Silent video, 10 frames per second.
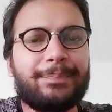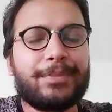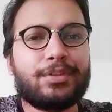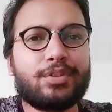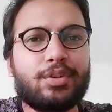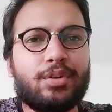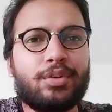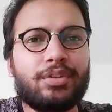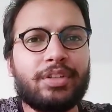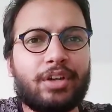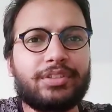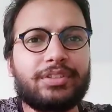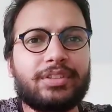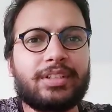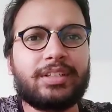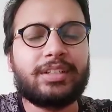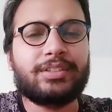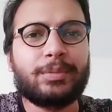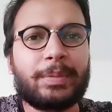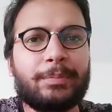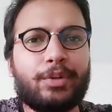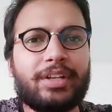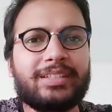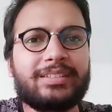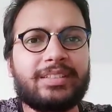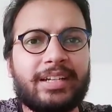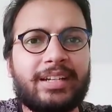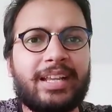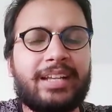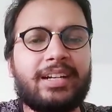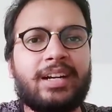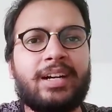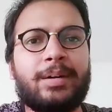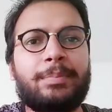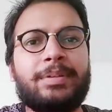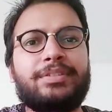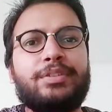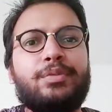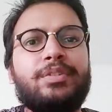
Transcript: So now Supreme Court has said like a person who is